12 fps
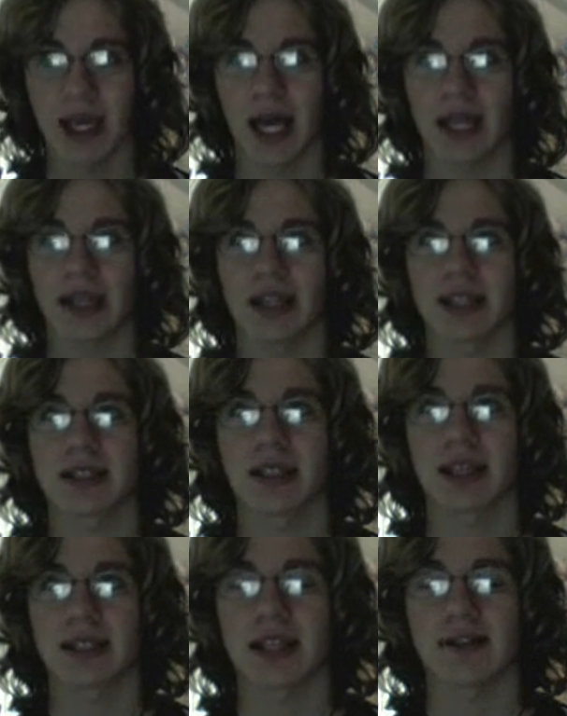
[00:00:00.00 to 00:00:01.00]
and these
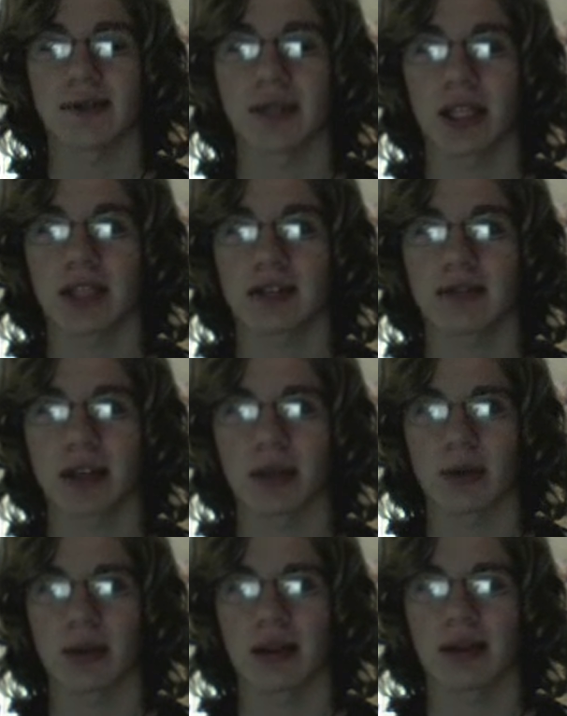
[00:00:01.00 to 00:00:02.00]
things have to be done in a
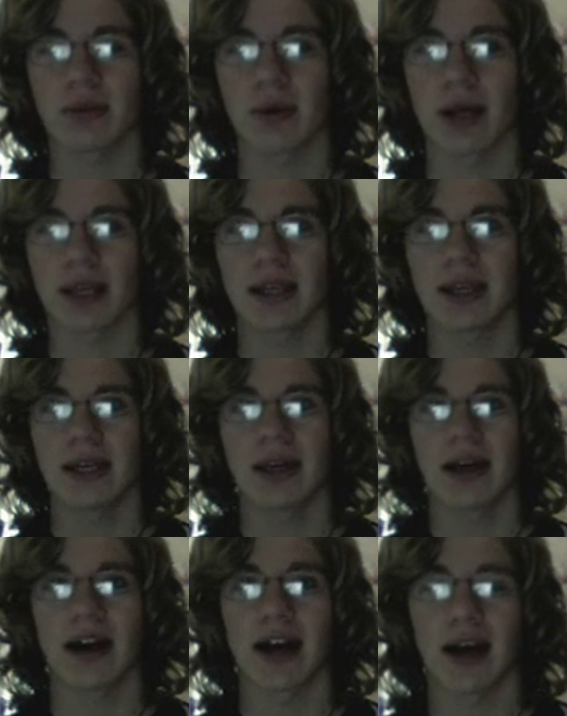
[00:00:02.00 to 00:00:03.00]
regular way,
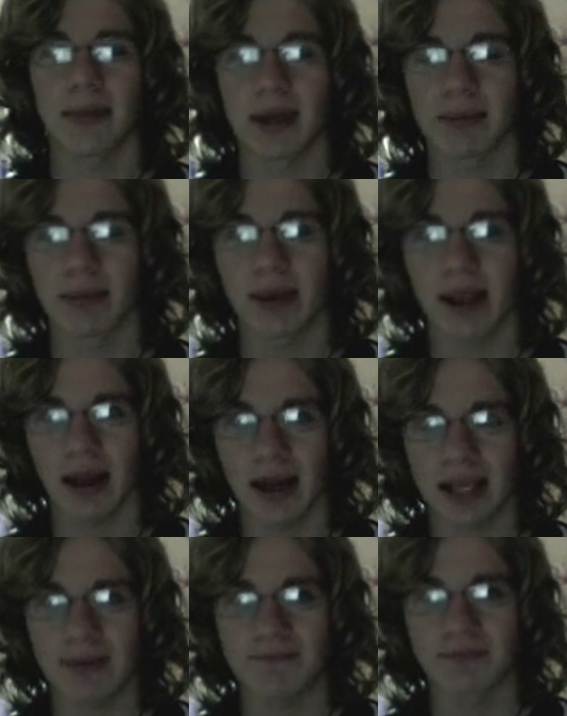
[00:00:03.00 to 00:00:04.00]

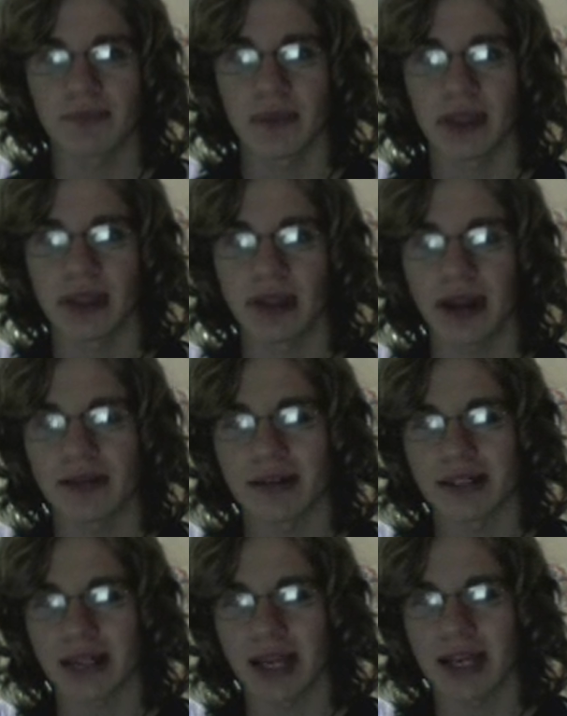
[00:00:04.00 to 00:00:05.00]
imply that there
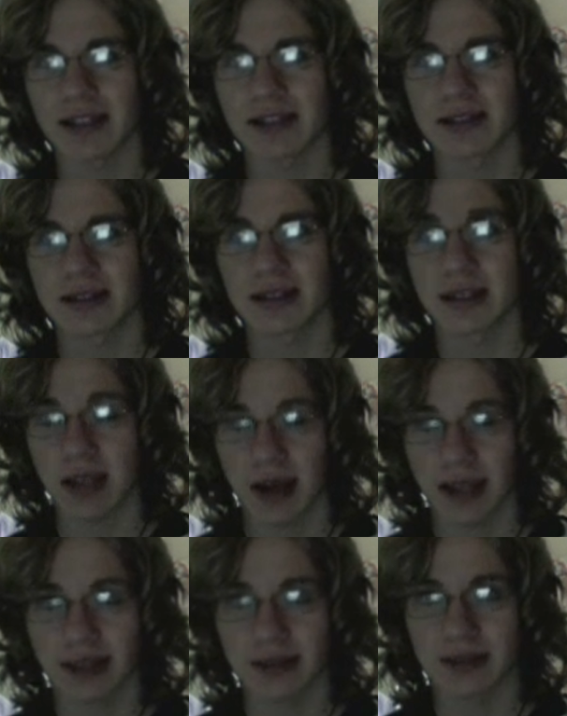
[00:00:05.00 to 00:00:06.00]
is a
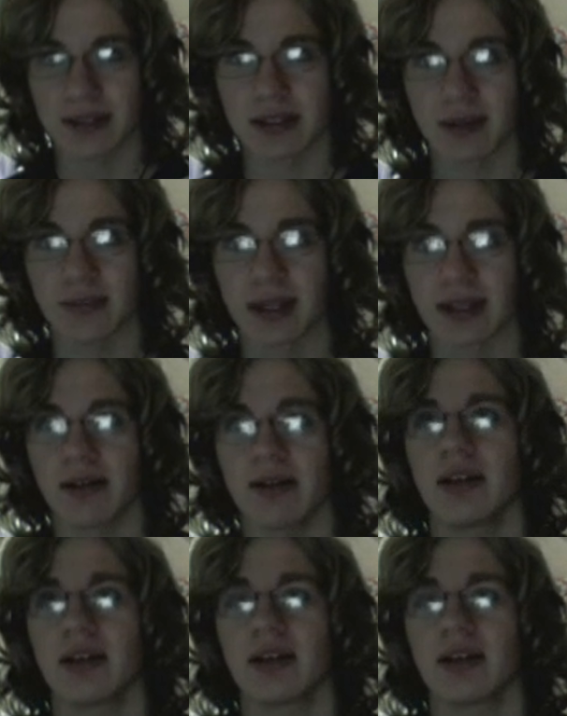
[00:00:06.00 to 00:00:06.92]
design to something